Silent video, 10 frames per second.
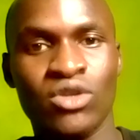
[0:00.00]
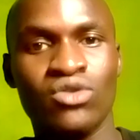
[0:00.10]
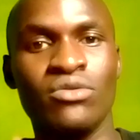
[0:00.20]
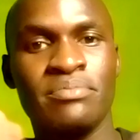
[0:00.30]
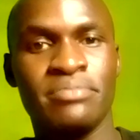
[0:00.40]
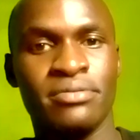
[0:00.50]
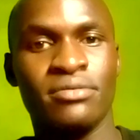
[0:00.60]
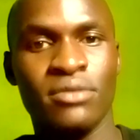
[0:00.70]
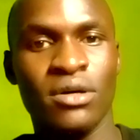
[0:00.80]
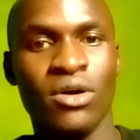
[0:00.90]
group
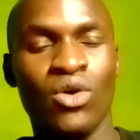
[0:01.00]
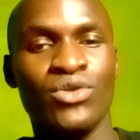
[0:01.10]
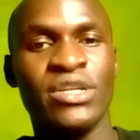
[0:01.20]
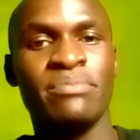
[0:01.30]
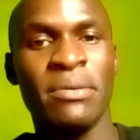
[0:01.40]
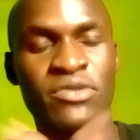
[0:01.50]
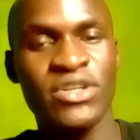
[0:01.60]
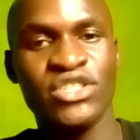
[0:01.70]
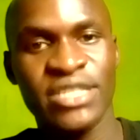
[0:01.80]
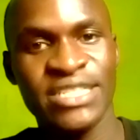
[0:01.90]
or the
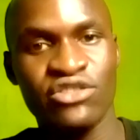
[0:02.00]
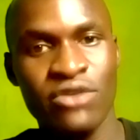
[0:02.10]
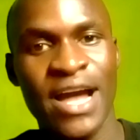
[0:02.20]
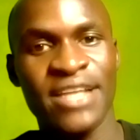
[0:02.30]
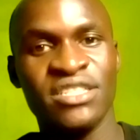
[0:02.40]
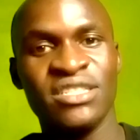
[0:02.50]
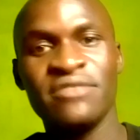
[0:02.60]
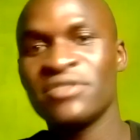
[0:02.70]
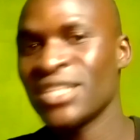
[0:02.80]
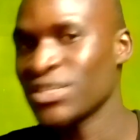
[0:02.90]
population at large,
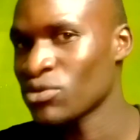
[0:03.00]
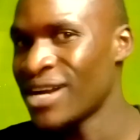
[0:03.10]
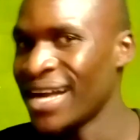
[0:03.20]
even as well.